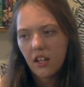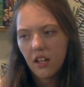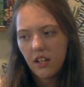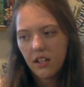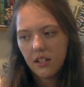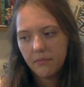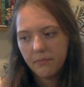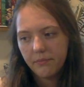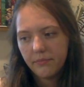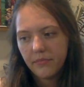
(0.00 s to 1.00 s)

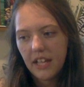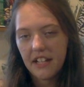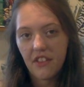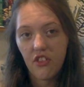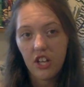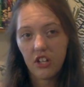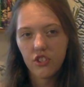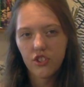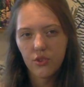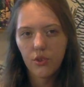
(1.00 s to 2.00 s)
and their
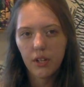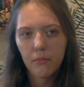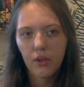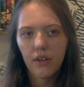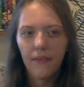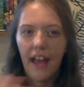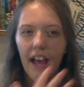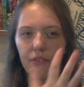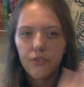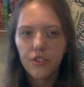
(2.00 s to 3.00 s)
story more of
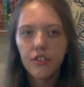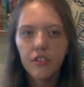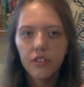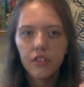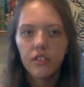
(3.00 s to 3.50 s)
after